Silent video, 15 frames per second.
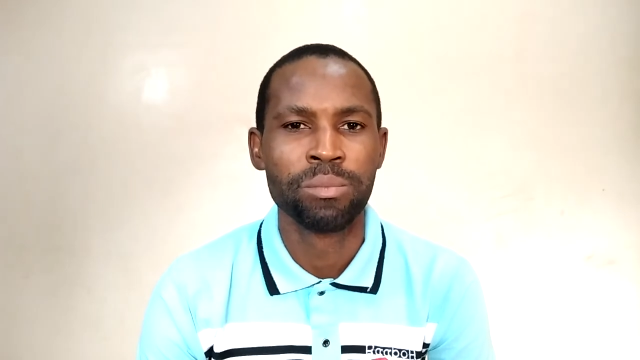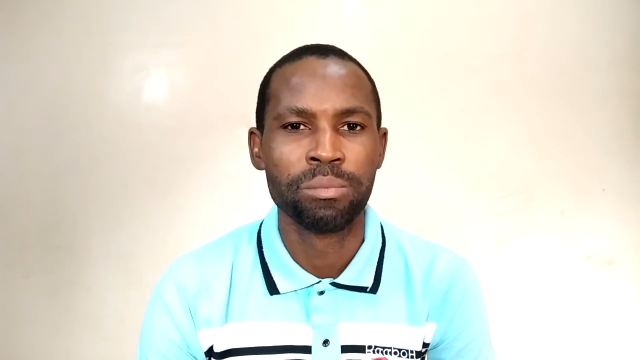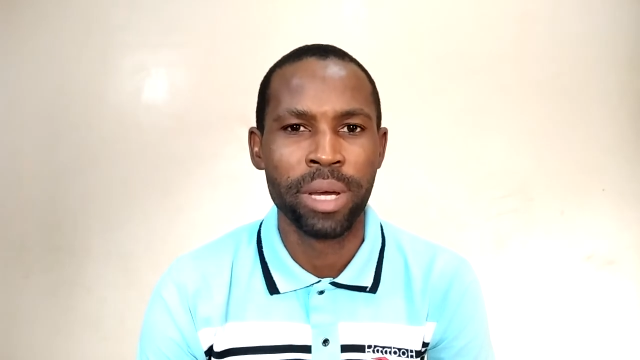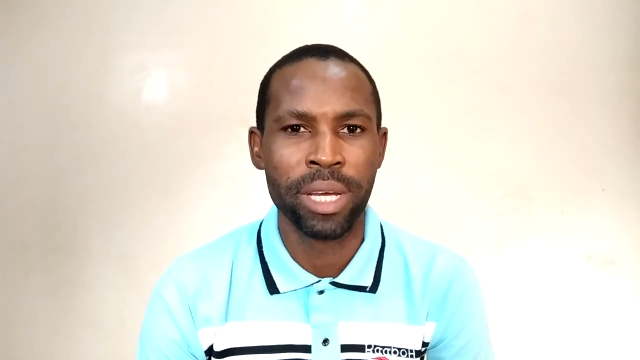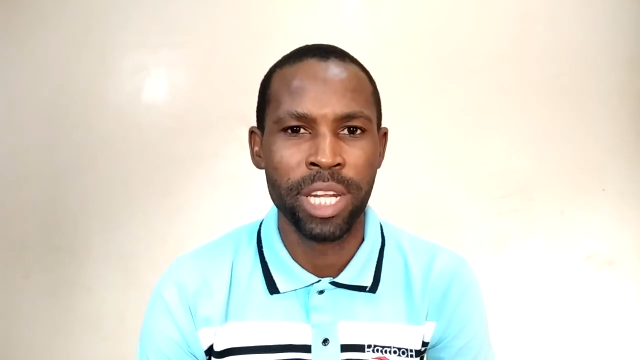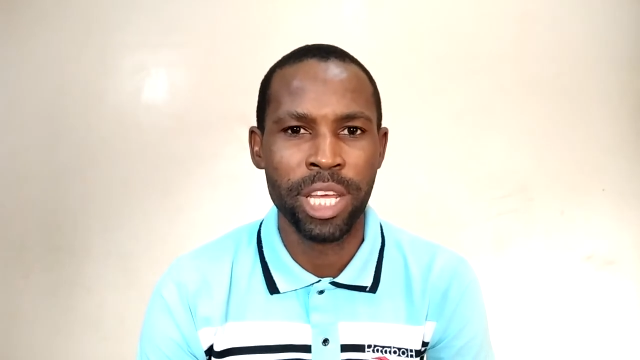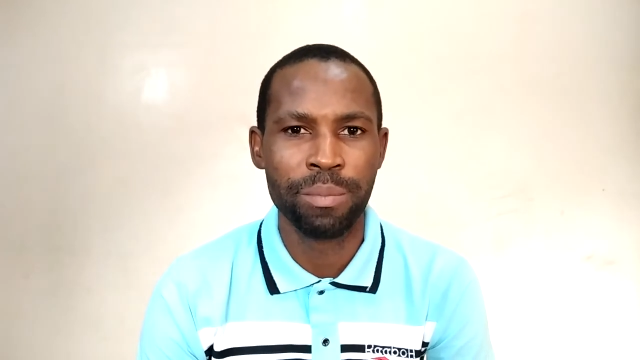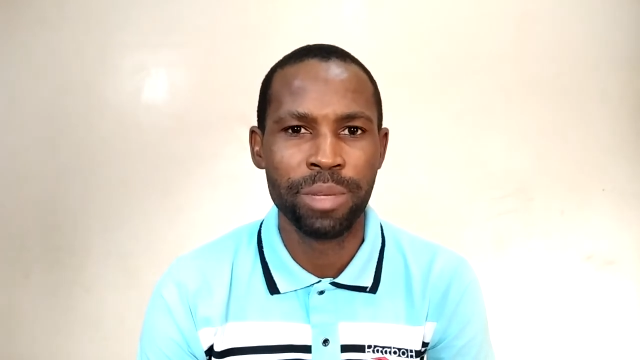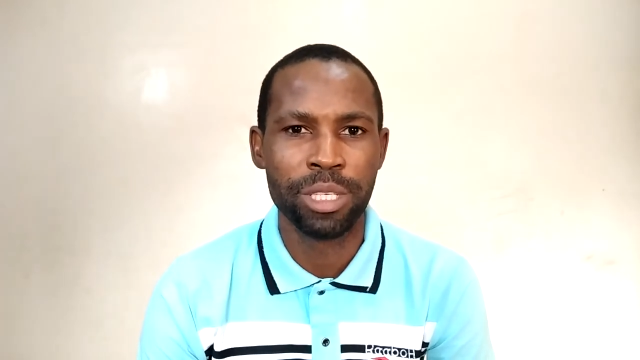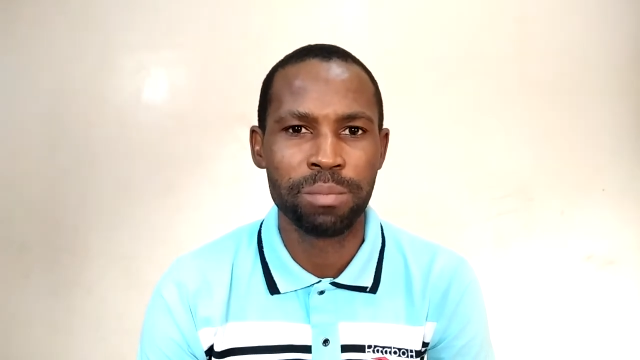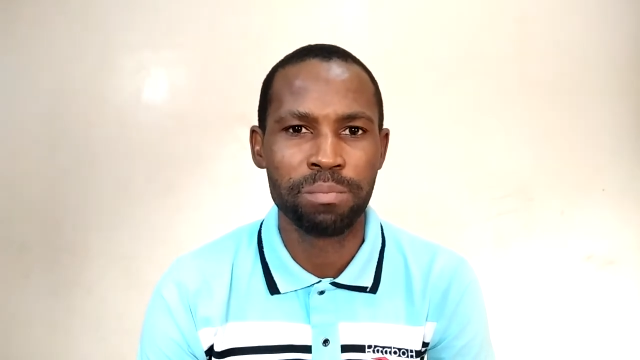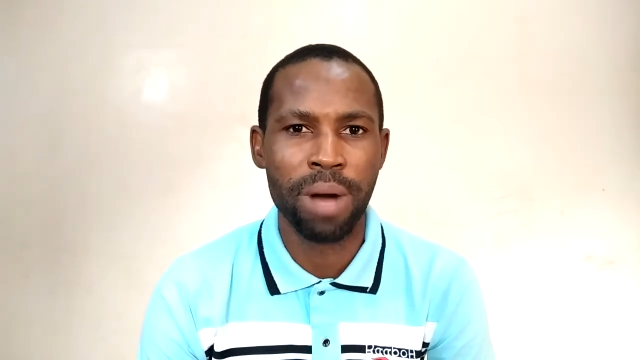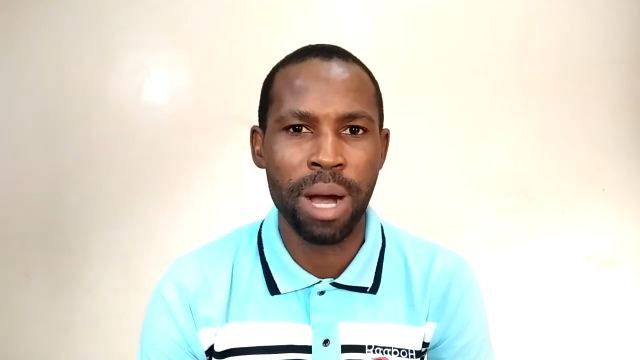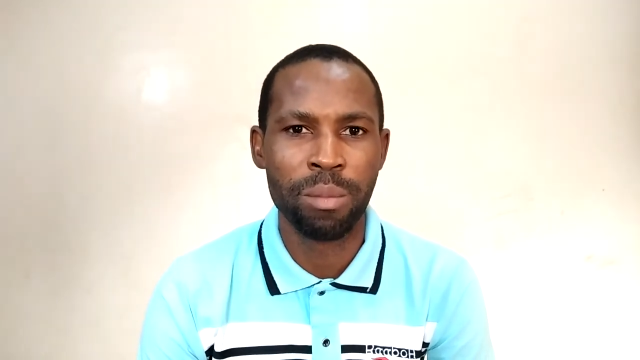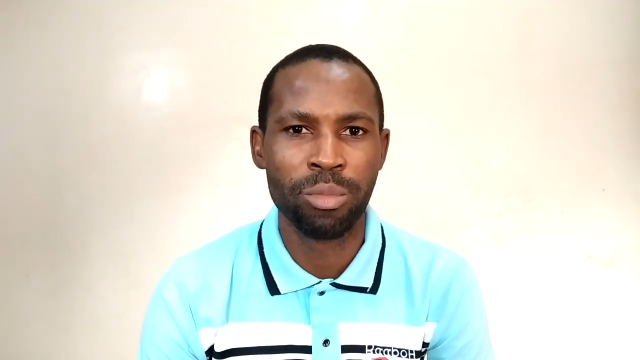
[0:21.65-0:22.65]
My name is
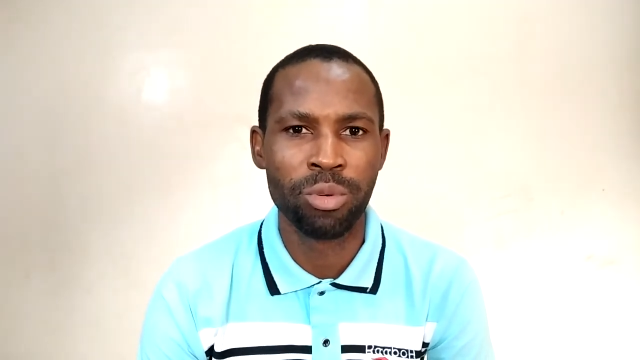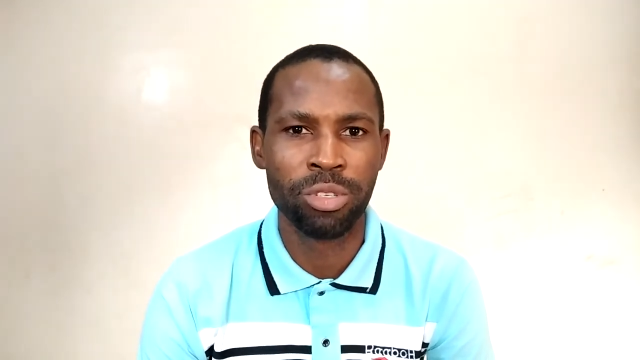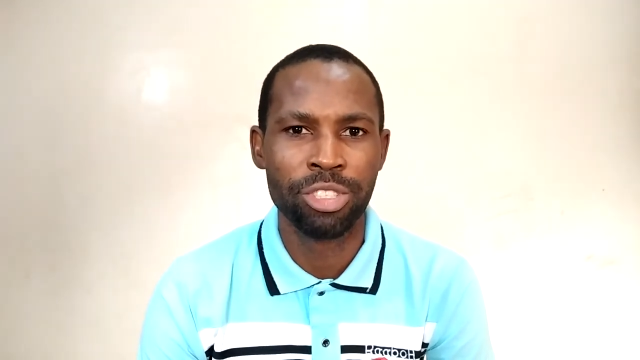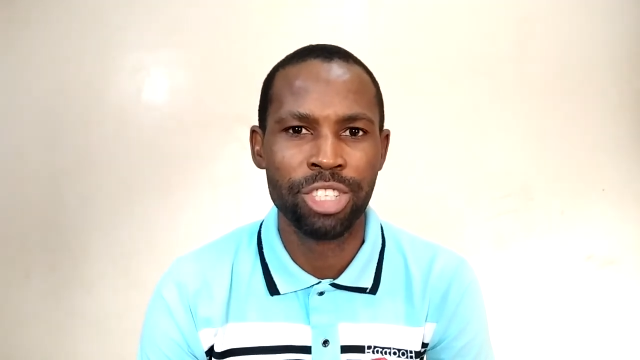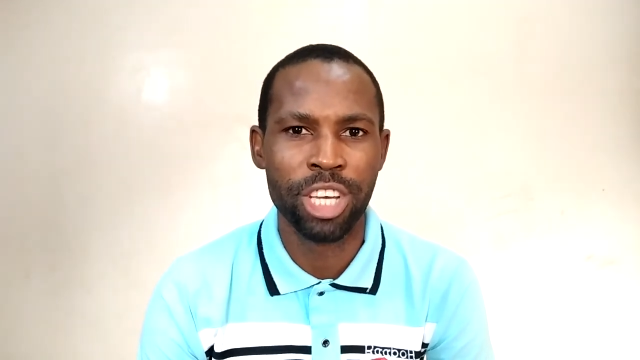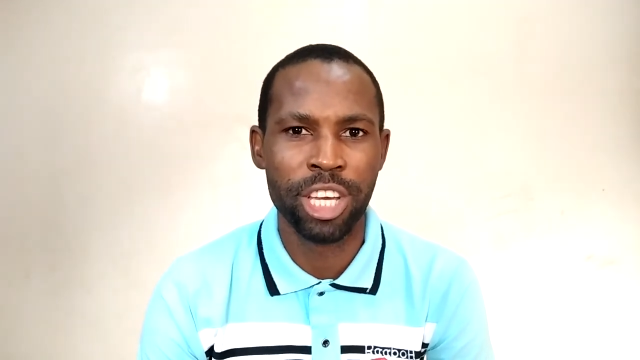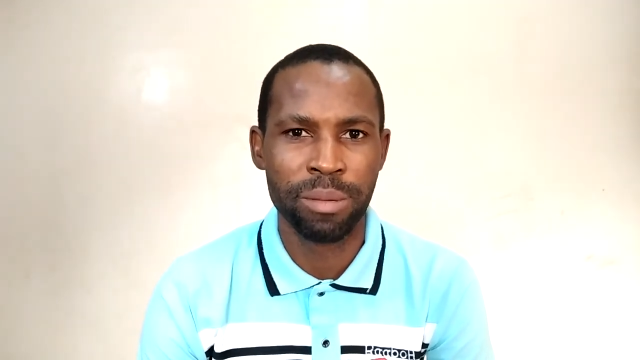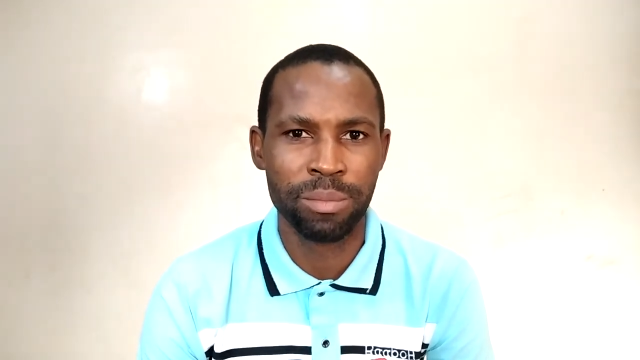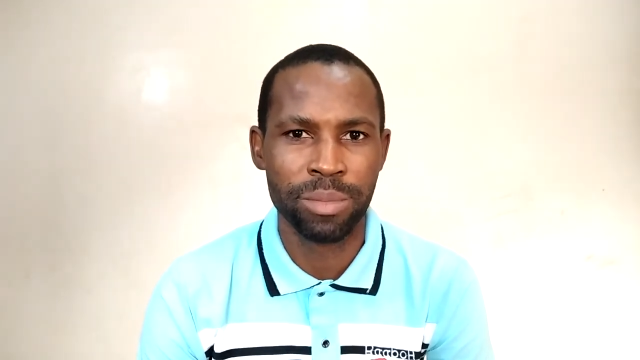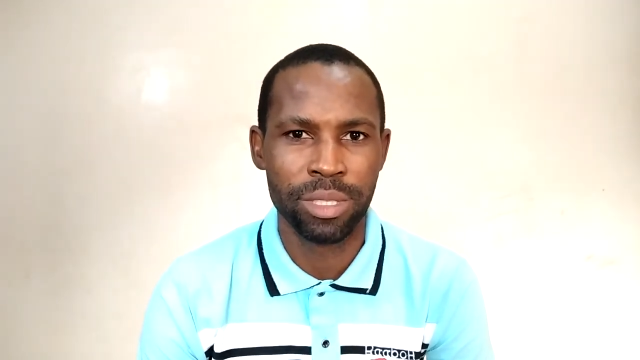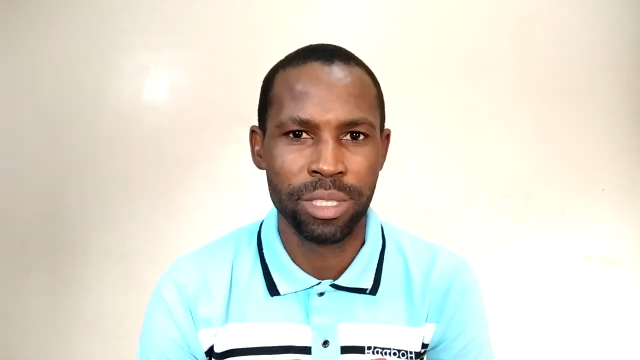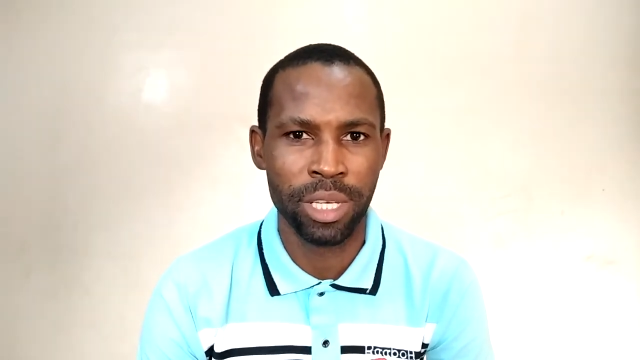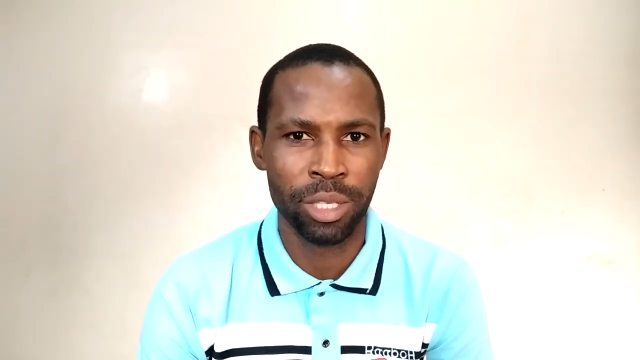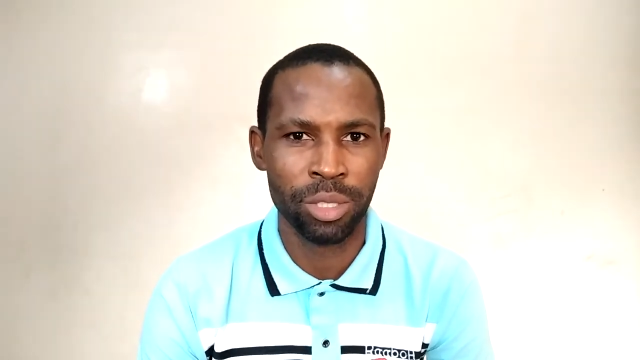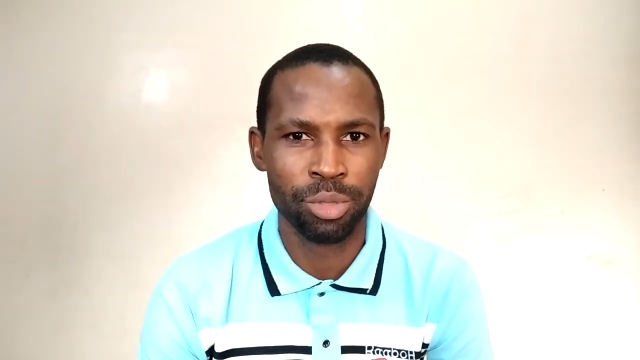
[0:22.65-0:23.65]
Kpamor James
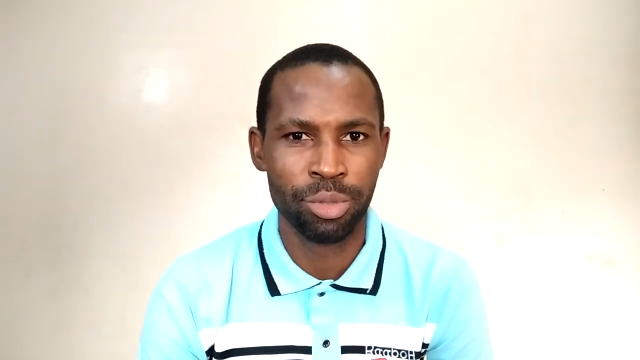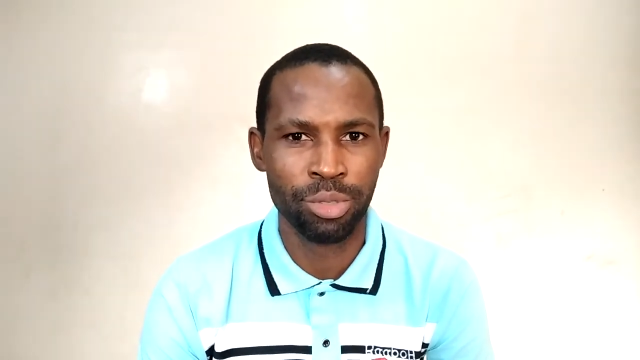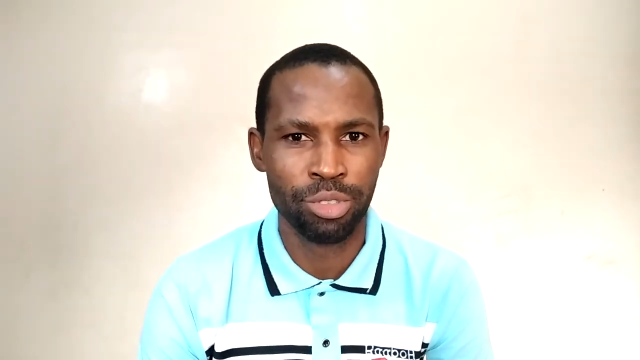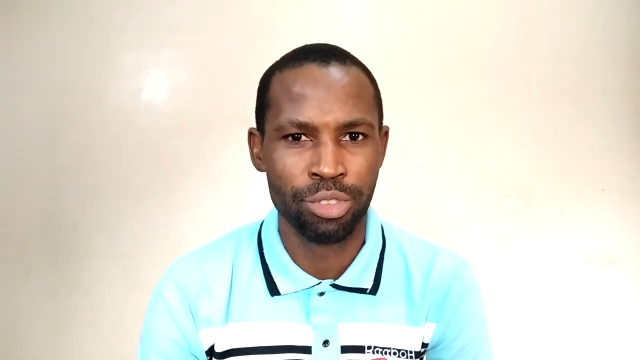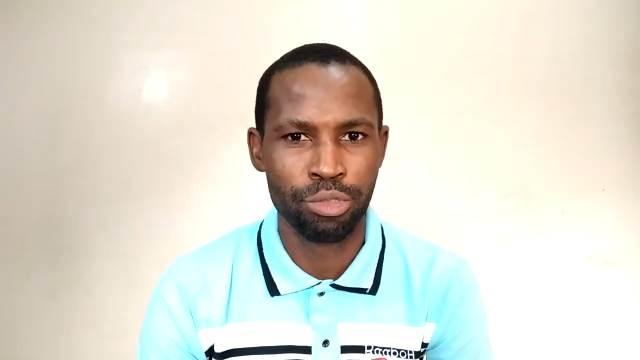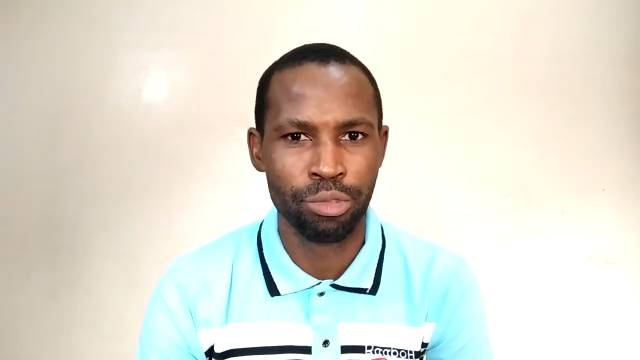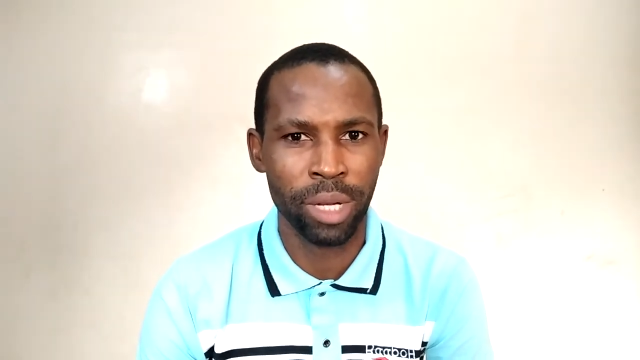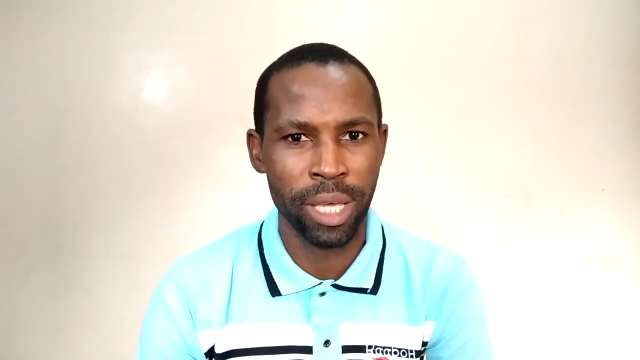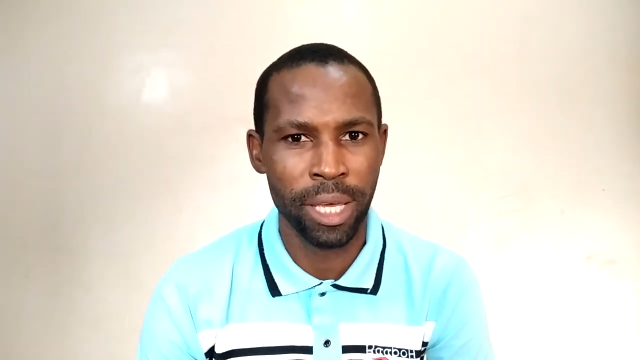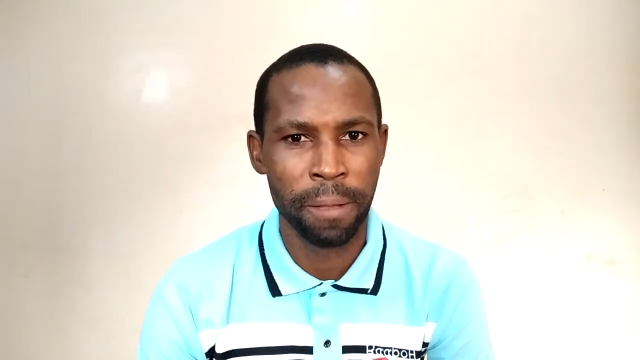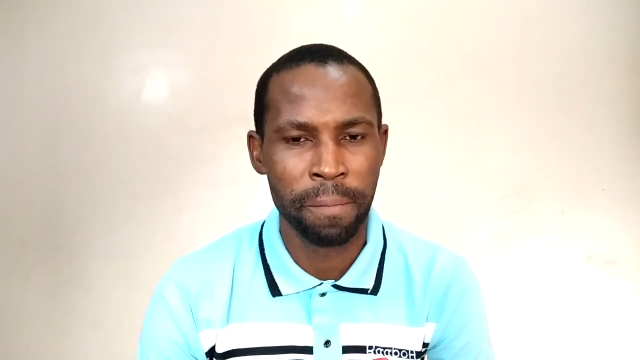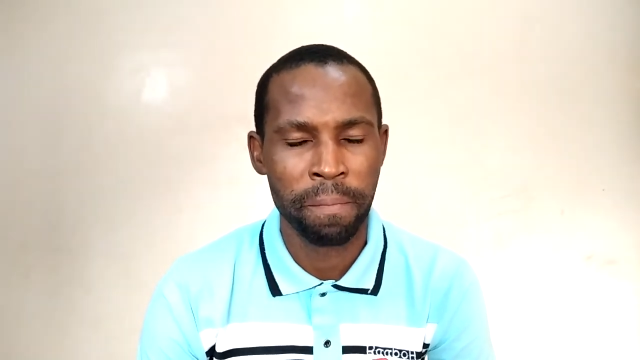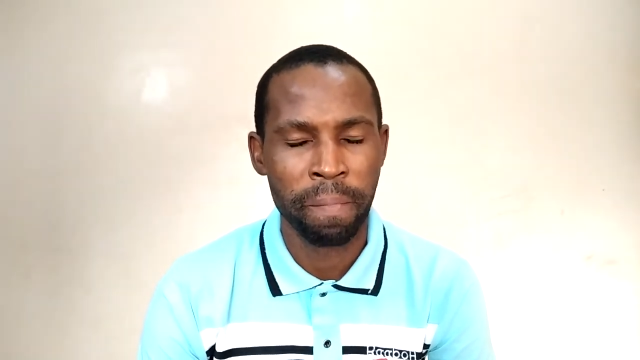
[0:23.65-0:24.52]
Suleh.